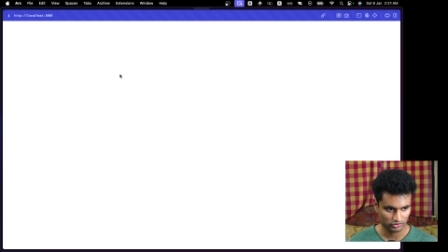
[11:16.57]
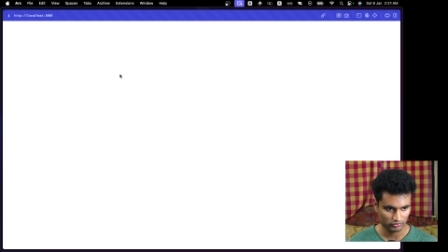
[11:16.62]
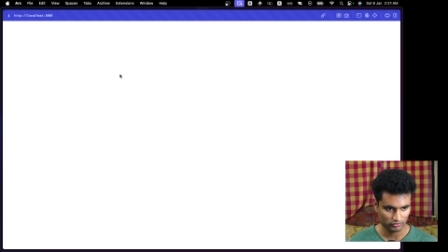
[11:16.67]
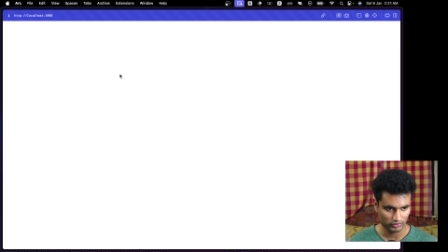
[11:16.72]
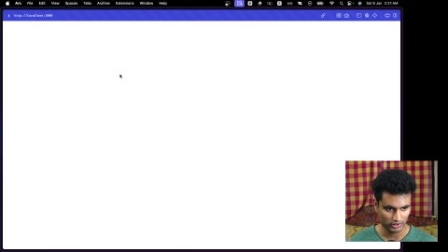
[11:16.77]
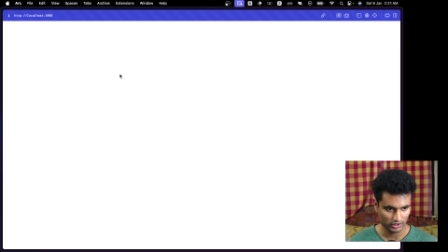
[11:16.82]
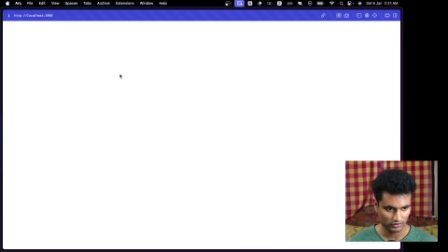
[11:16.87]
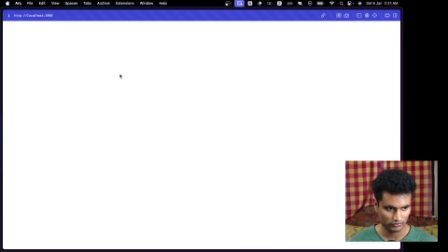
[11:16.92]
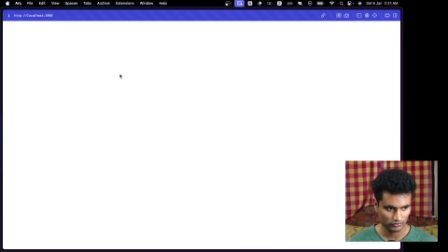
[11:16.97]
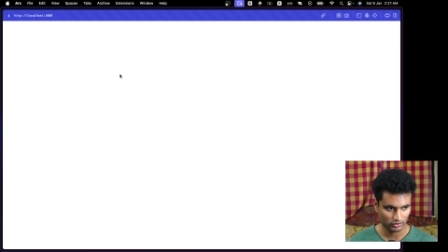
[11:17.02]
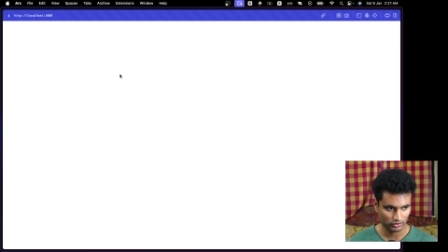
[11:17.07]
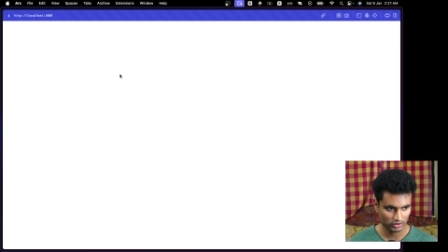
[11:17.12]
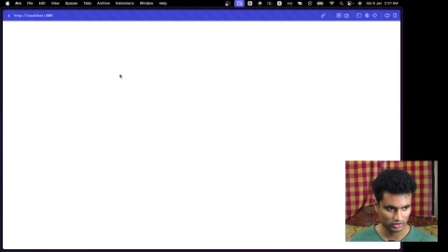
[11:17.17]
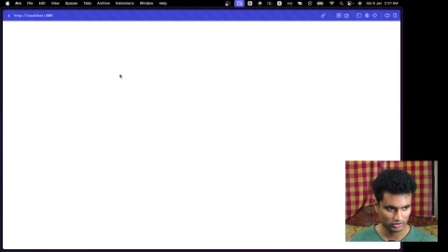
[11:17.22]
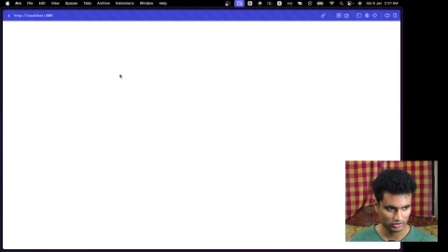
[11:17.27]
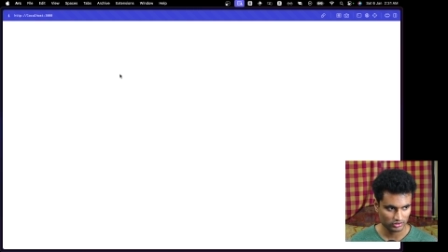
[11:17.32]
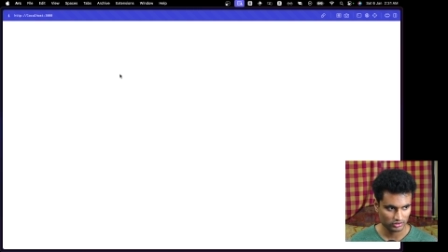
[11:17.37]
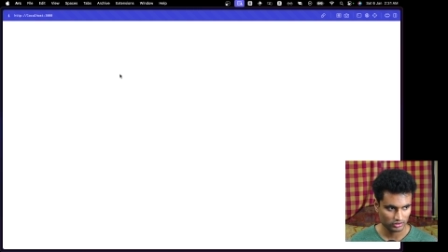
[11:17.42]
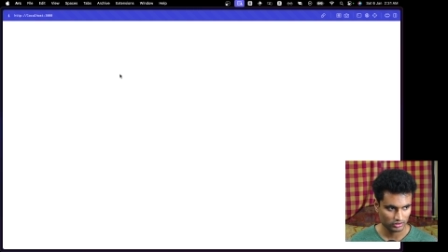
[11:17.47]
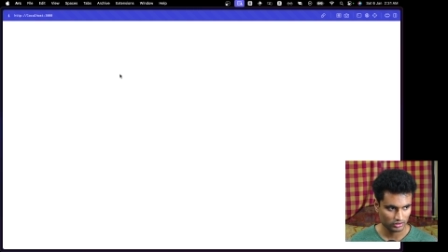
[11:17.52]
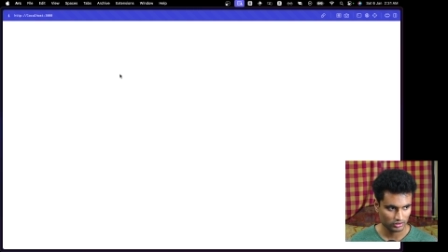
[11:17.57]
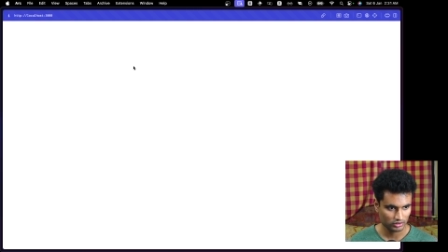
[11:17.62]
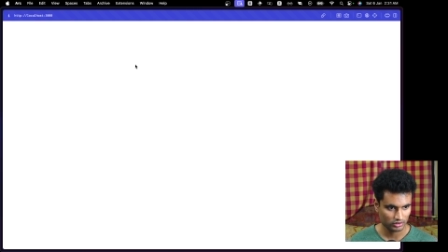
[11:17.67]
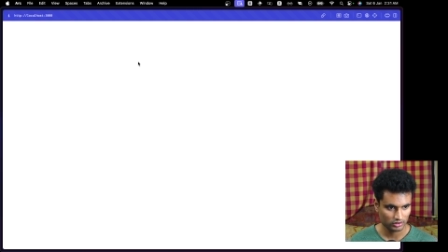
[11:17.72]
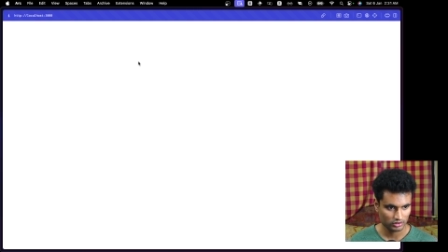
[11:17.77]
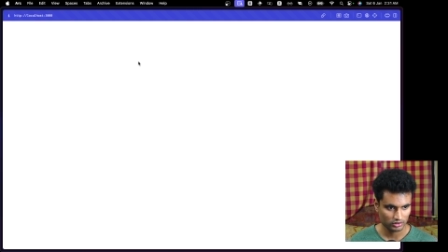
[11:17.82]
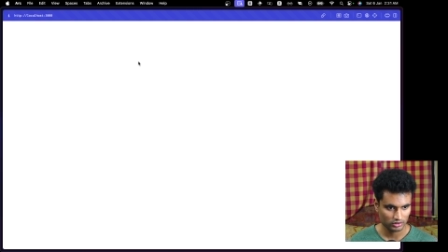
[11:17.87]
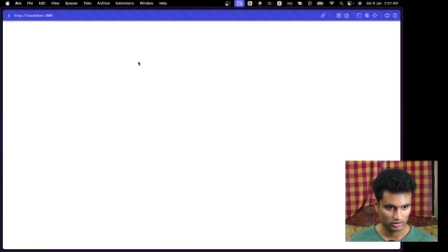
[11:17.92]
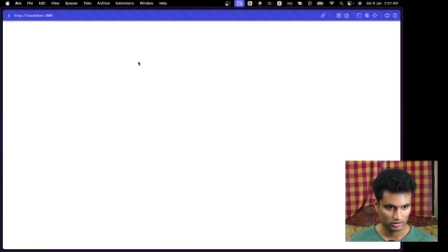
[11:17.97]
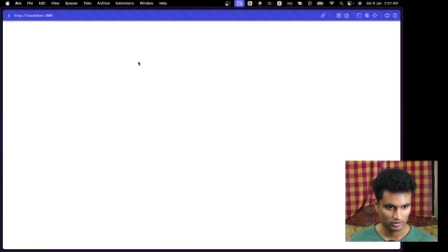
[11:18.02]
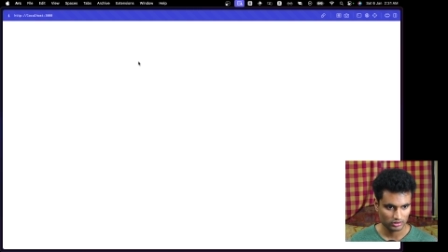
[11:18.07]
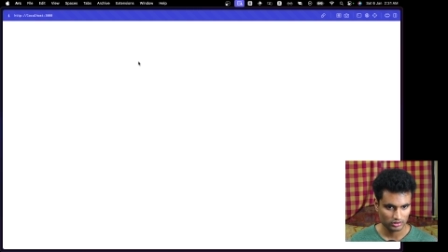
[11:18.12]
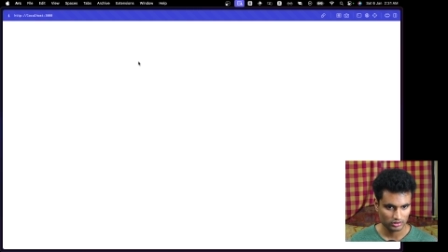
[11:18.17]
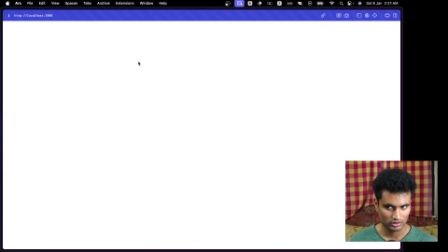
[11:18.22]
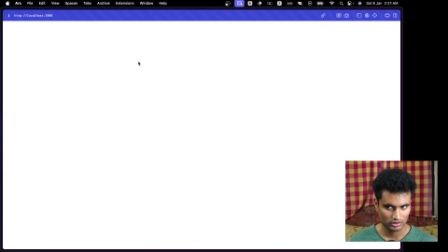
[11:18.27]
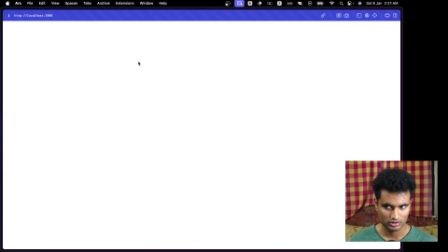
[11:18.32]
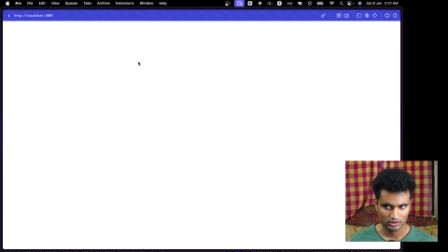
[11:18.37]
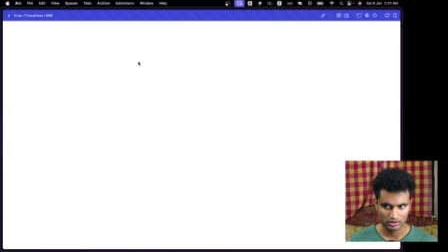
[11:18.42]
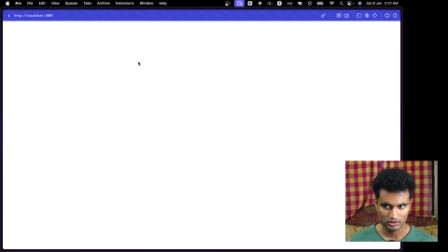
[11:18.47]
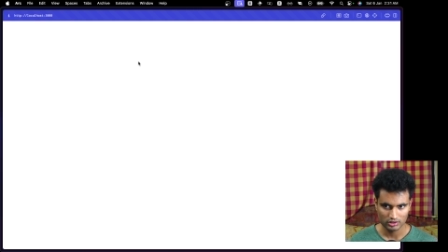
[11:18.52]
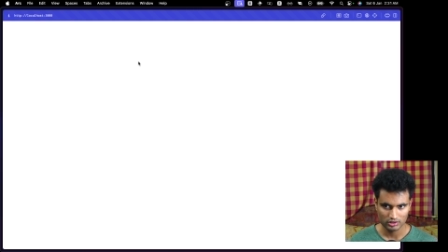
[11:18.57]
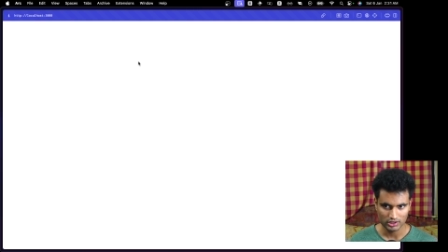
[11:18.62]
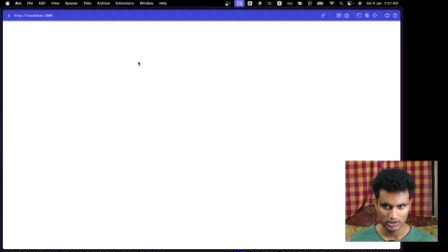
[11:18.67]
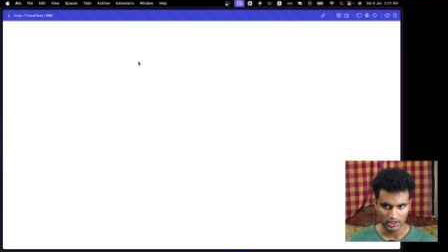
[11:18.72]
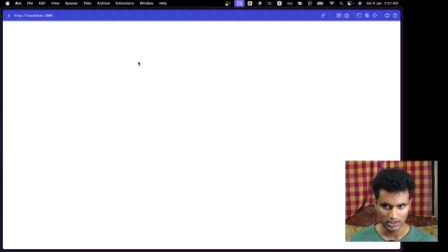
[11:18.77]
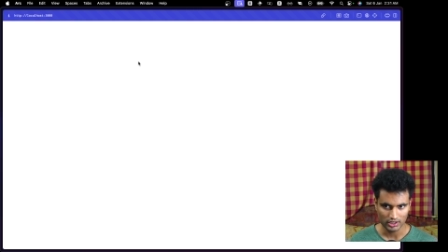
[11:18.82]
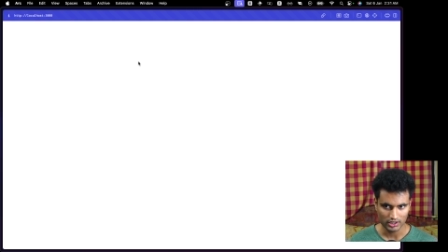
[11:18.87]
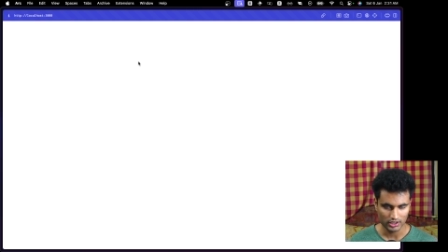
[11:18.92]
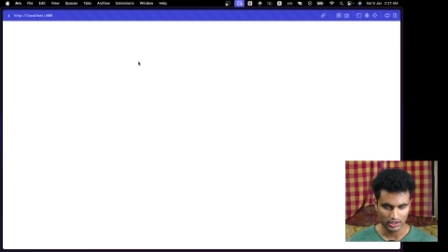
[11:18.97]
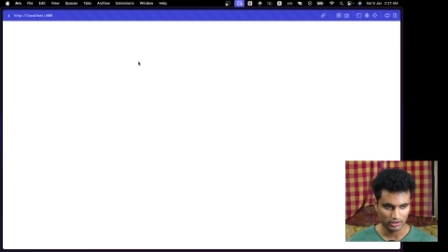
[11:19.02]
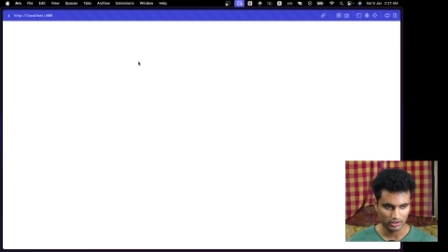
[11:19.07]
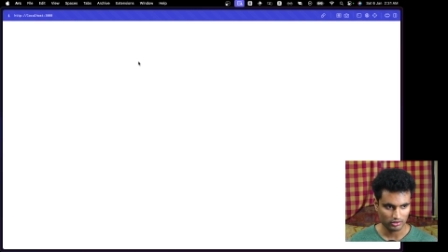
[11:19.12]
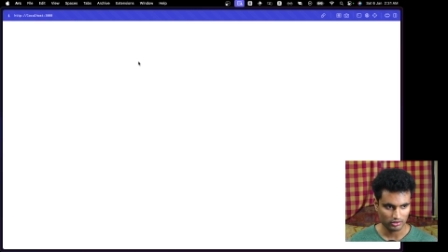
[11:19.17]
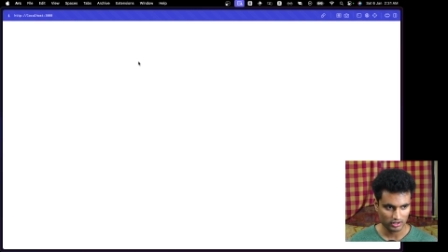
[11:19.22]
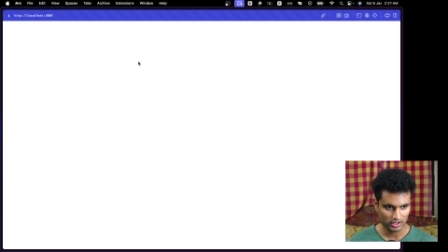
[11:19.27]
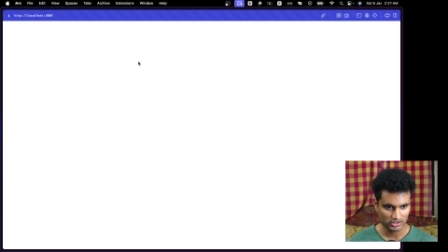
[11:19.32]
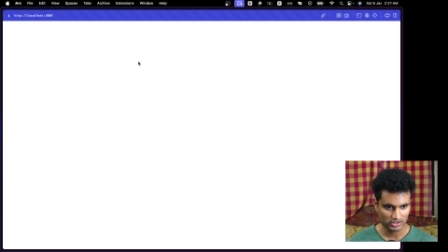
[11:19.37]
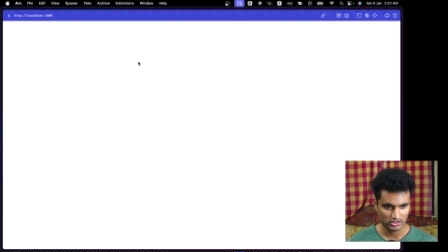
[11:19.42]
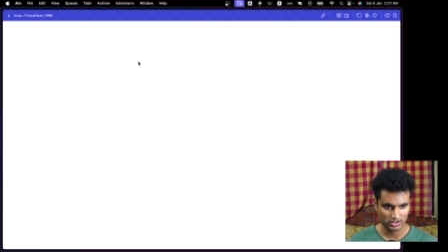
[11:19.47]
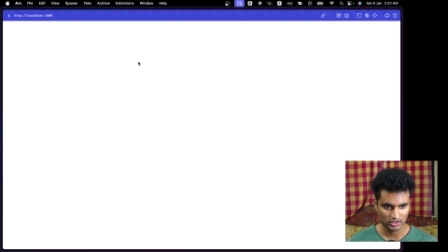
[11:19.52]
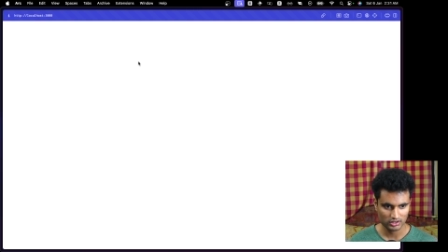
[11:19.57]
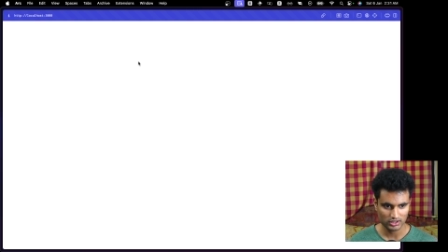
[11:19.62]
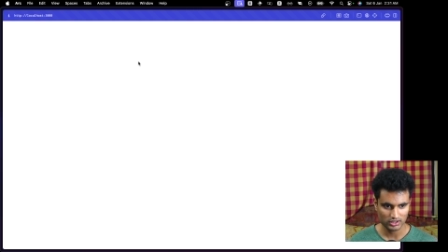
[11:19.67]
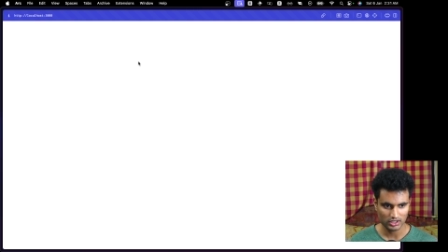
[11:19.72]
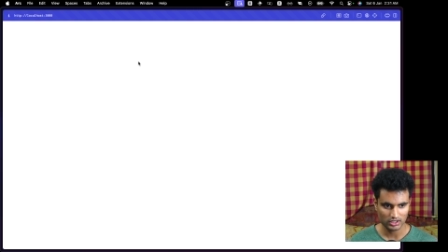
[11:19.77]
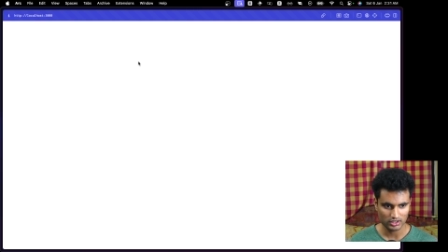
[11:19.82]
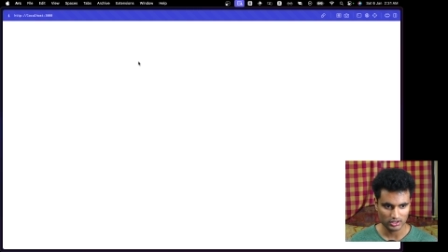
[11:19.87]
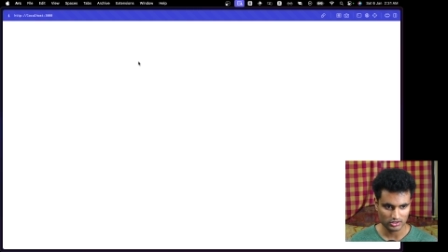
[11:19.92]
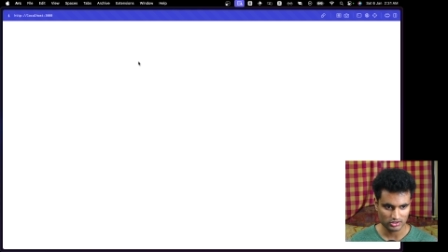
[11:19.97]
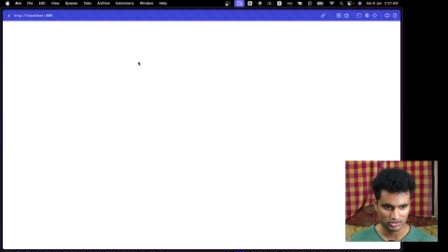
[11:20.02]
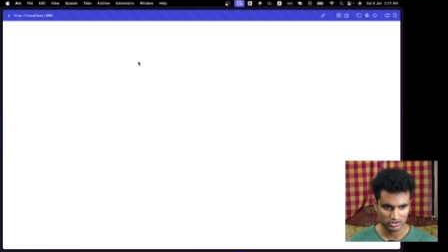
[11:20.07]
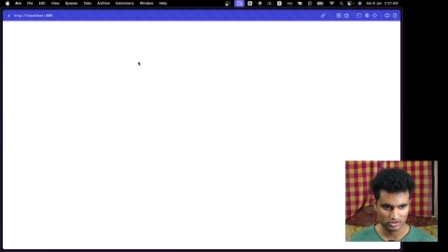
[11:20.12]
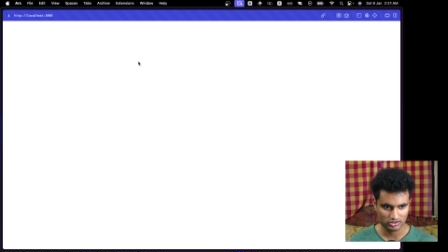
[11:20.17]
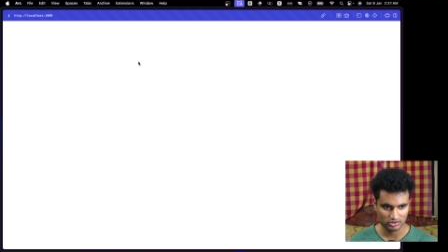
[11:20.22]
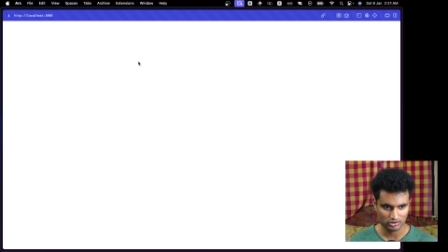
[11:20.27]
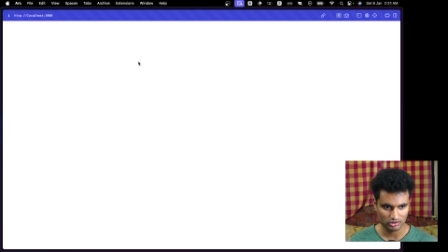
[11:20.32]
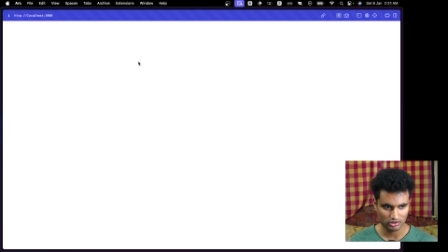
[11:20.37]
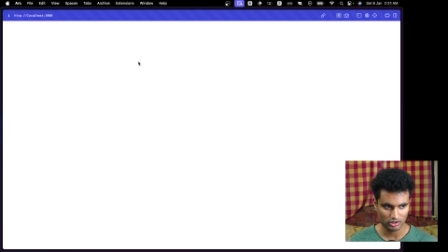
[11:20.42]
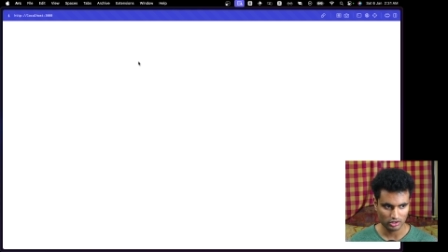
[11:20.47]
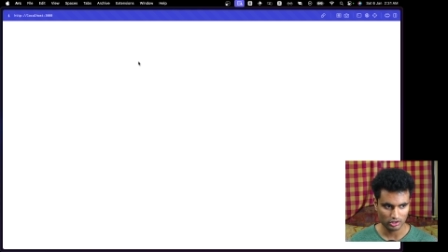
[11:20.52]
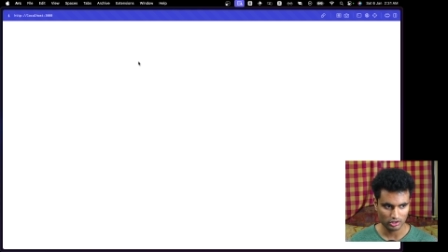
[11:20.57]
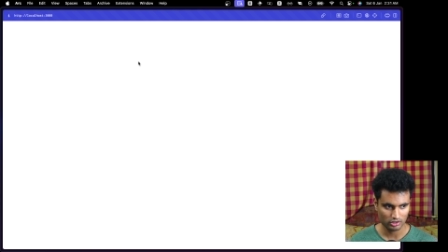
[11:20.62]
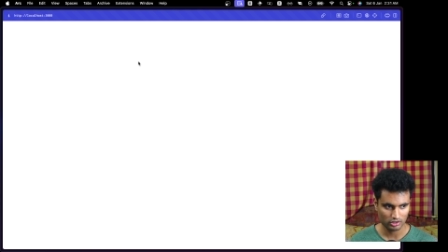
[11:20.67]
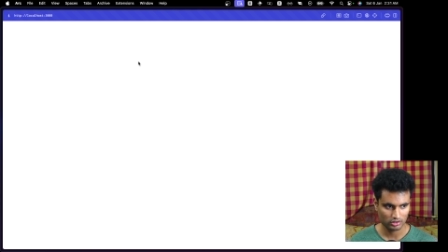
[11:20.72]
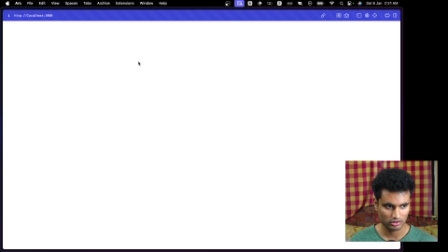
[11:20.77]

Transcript: wait for this. Yeah, interesting that it's not